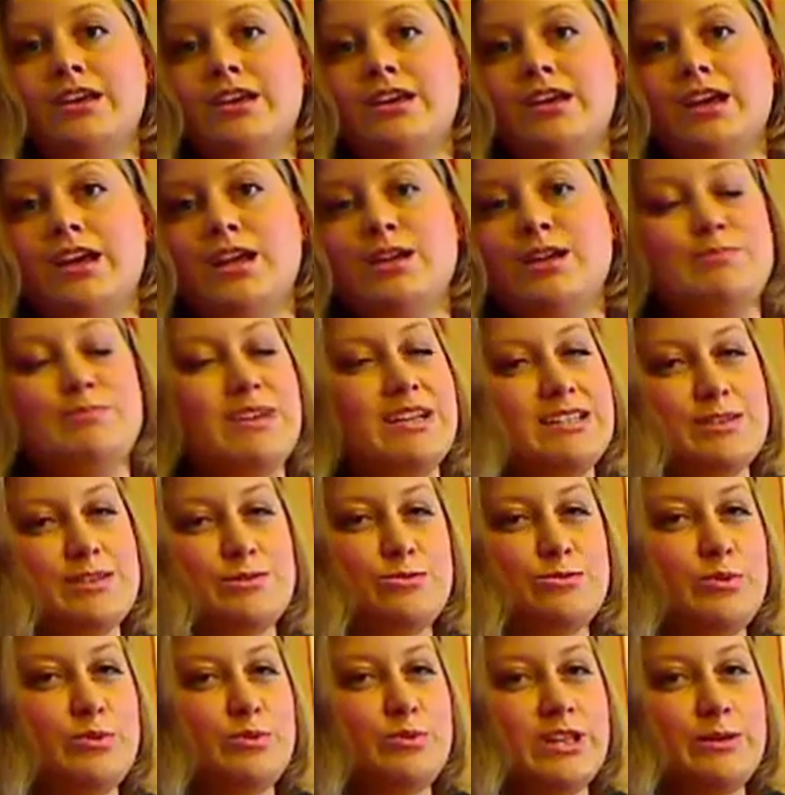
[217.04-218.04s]
It makes a
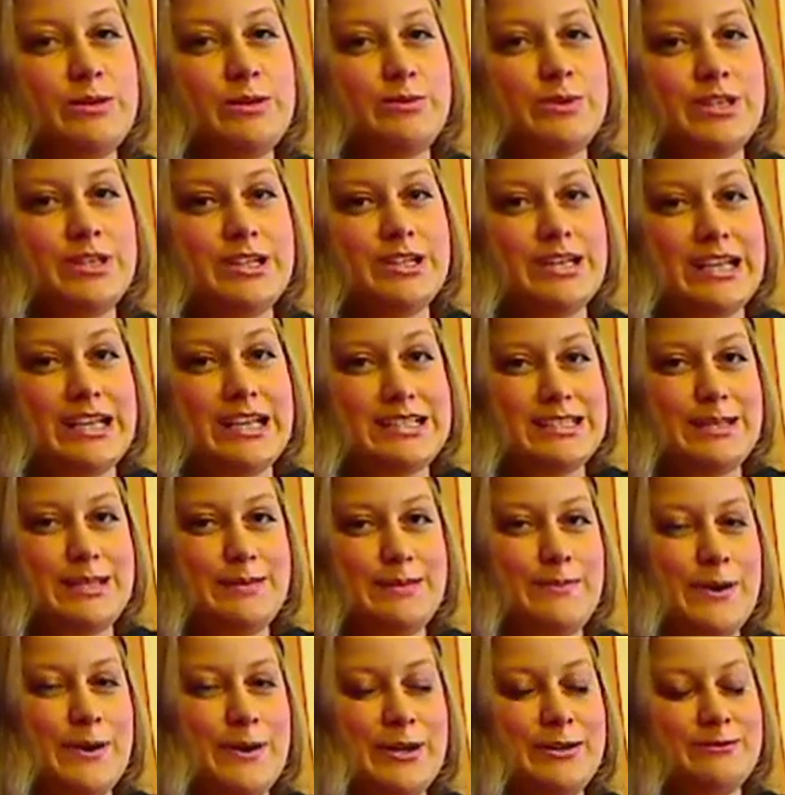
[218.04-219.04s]
really, really nasty
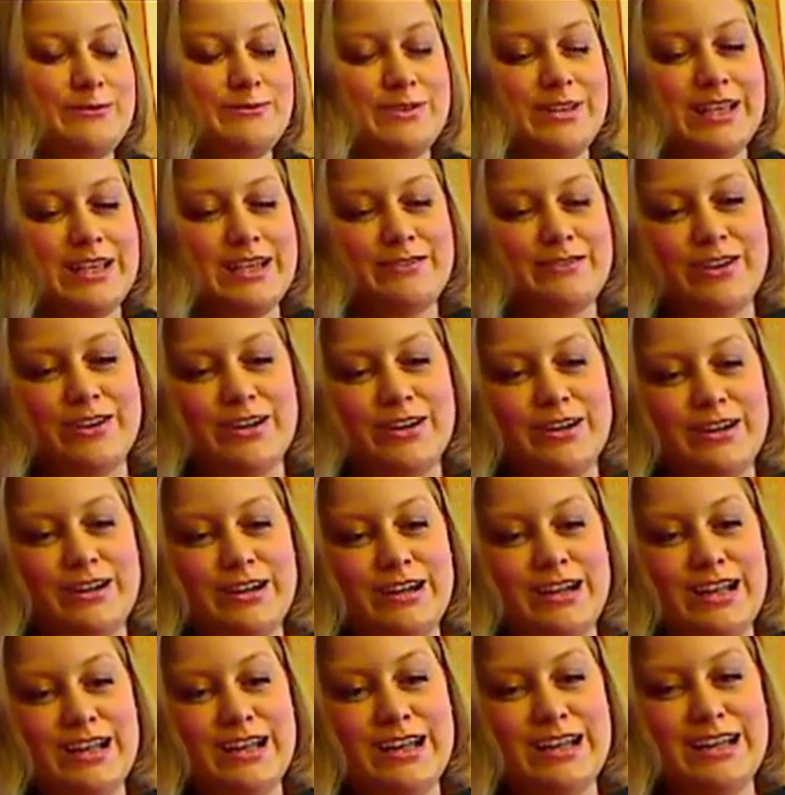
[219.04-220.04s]
burn
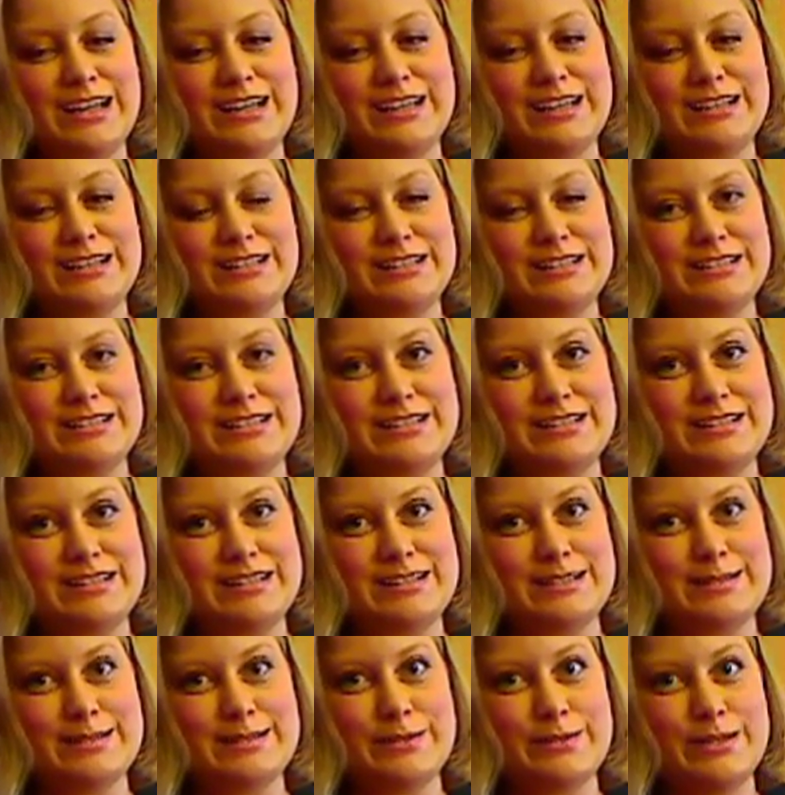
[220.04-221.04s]
flavor. It's
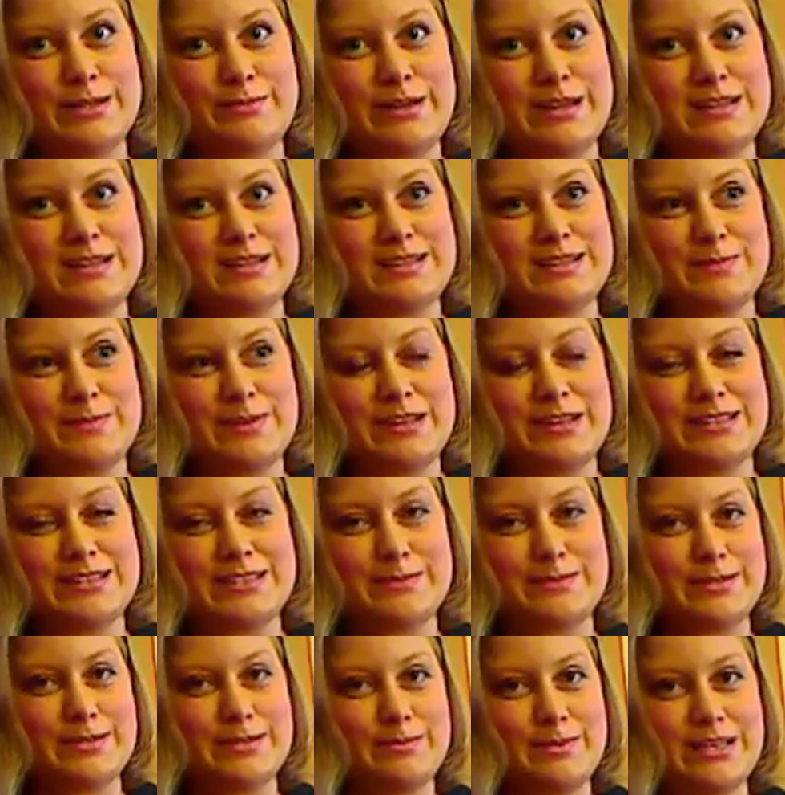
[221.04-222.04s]
a pretty bad smell. It's
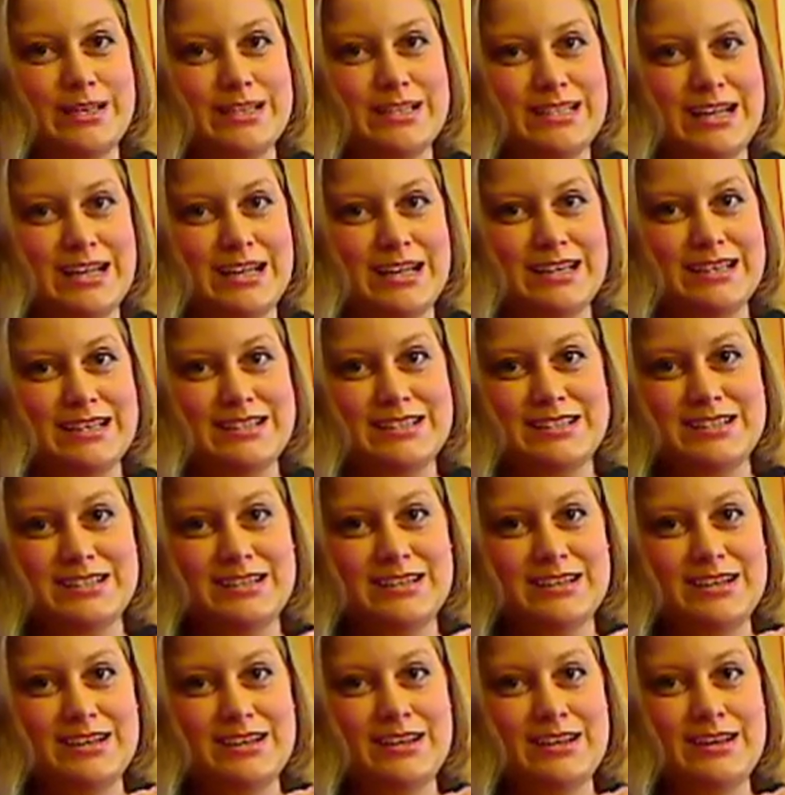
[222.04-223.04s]
a pretty bad taste.
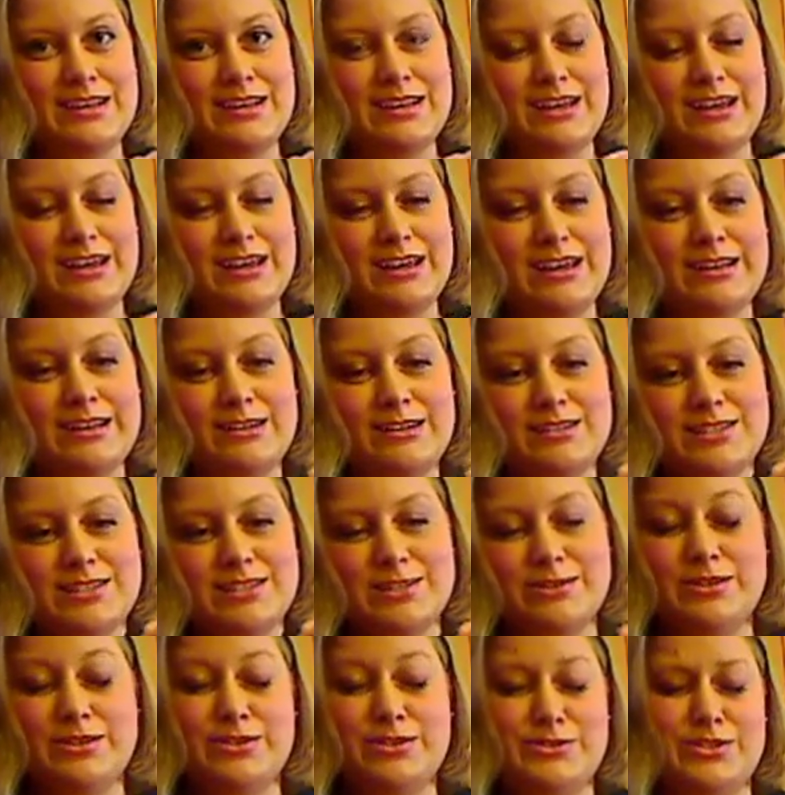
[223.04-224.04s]
It
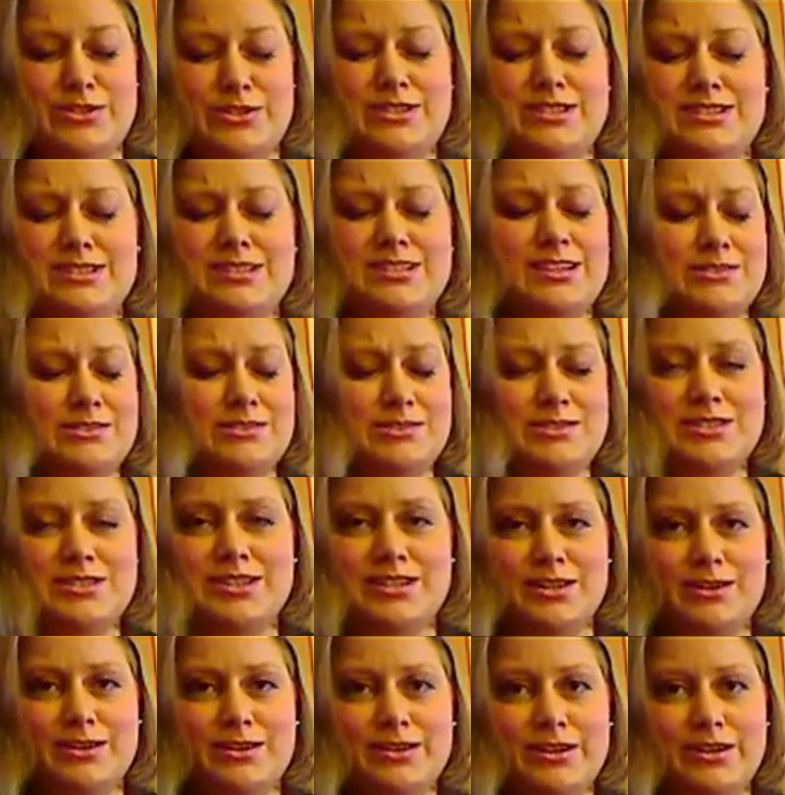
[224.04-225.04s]
also usually just kills the
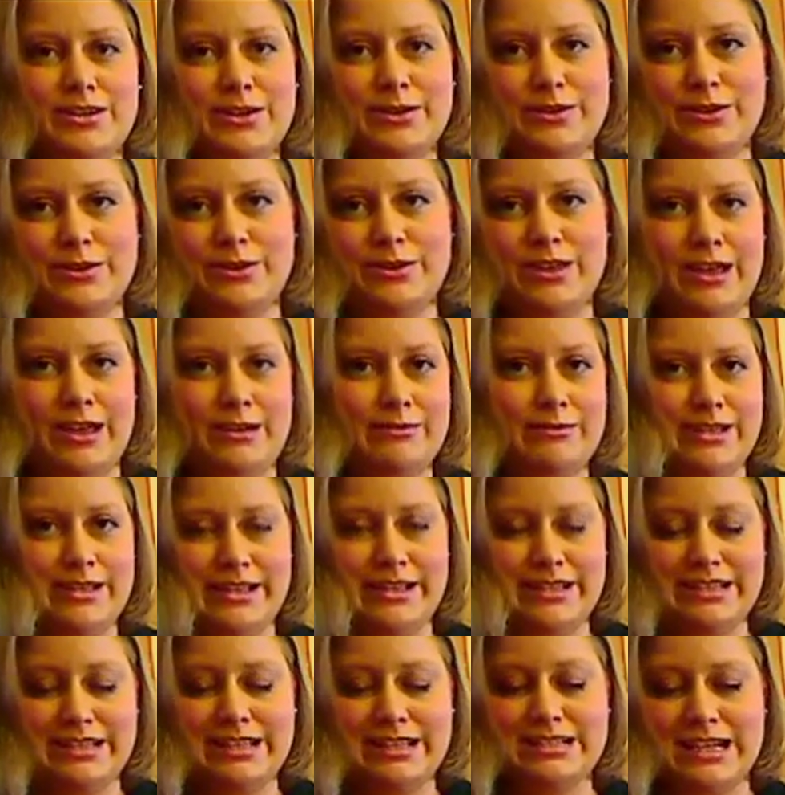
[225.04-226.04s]
carto. You can't really
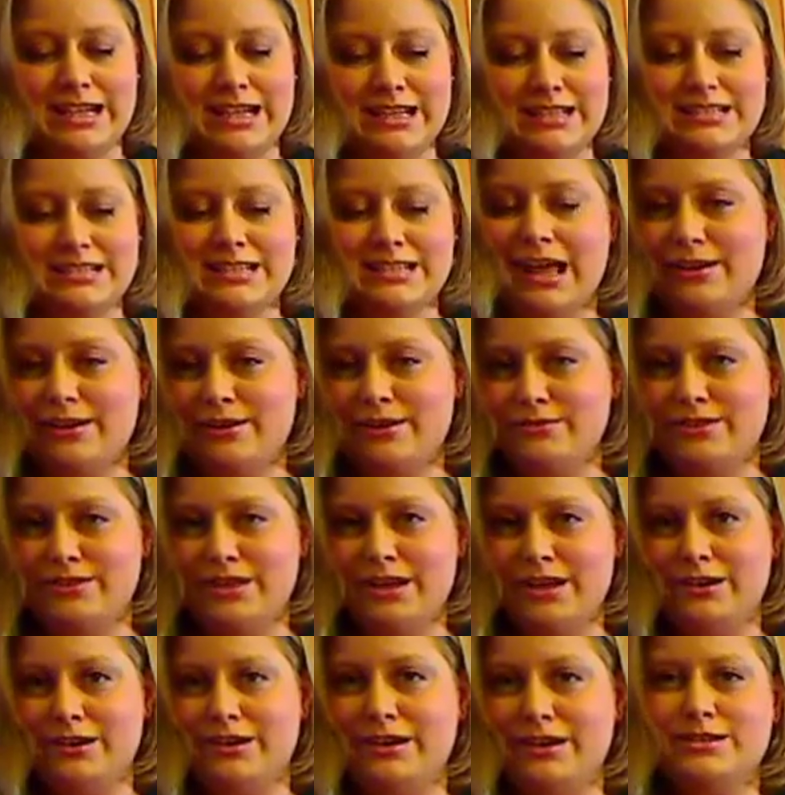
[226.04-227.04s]
get that taste out of
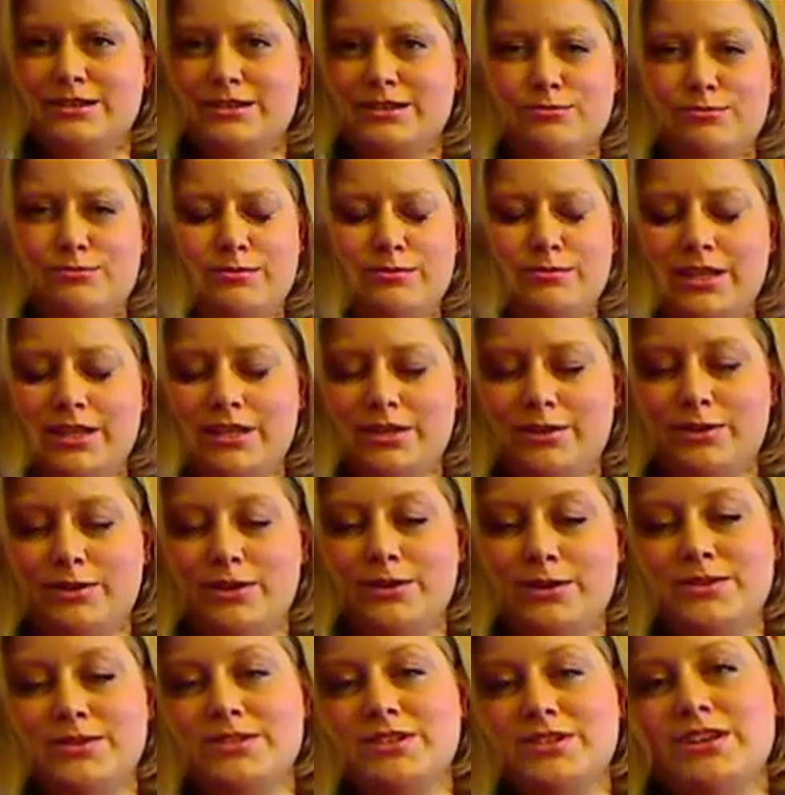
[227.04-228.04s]
there. It's really
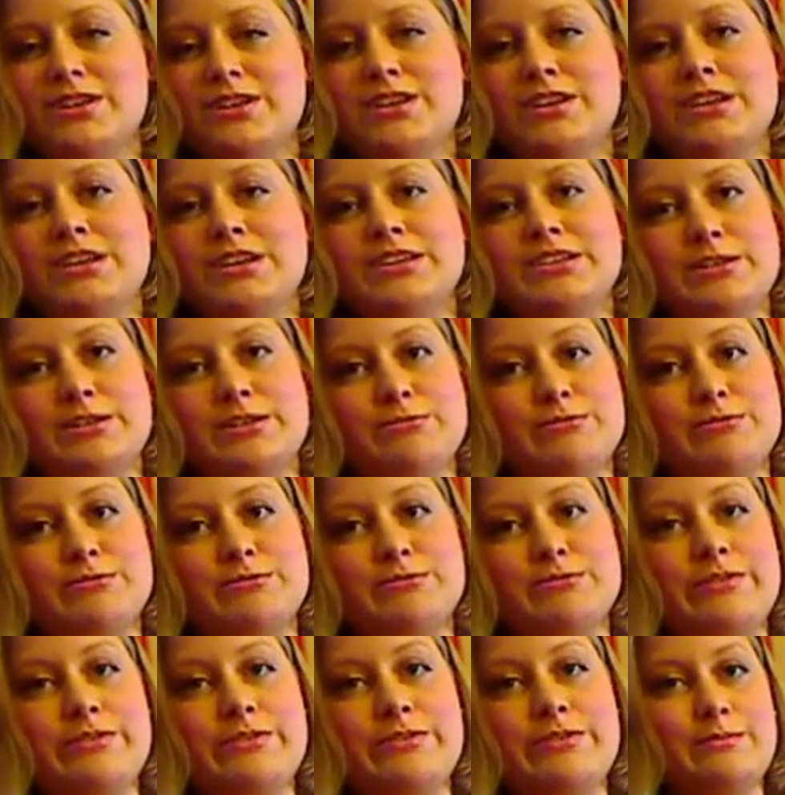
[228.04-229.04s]
gross. So
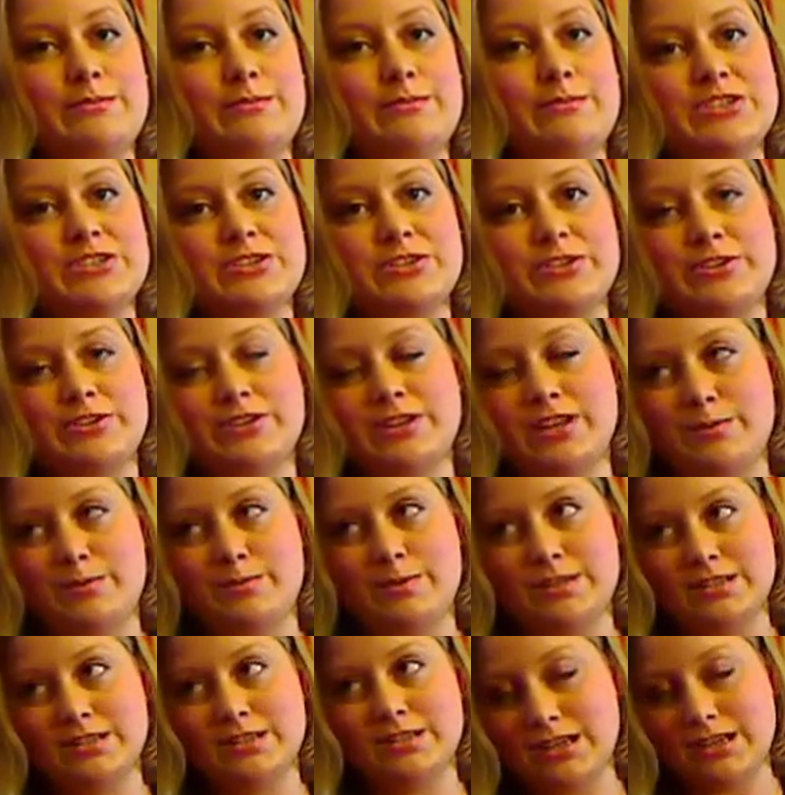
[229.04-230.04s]
definitely make sure you're
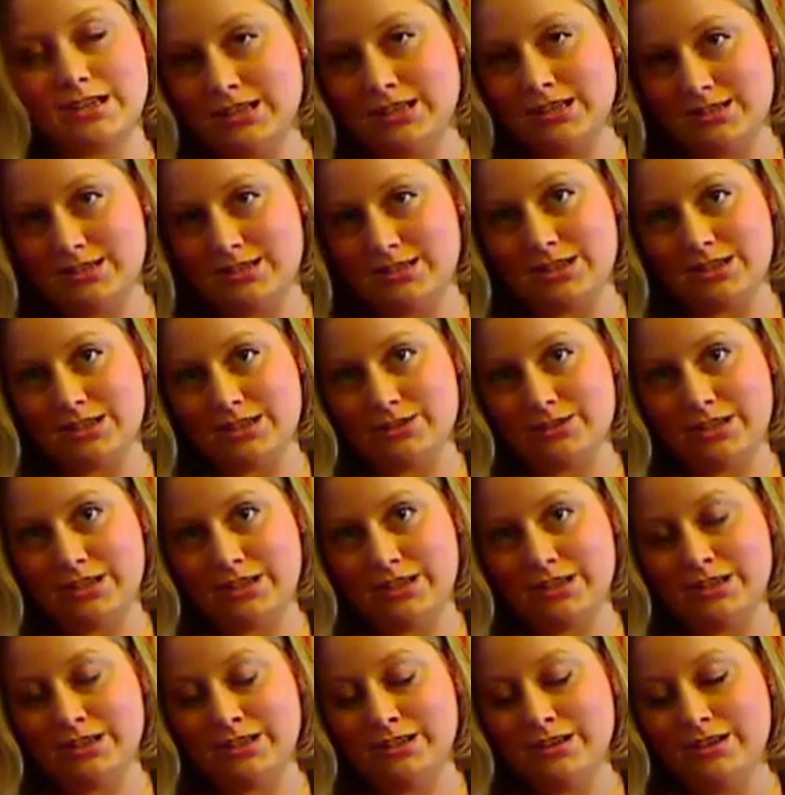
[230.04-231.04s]
keeping this cotton saturated.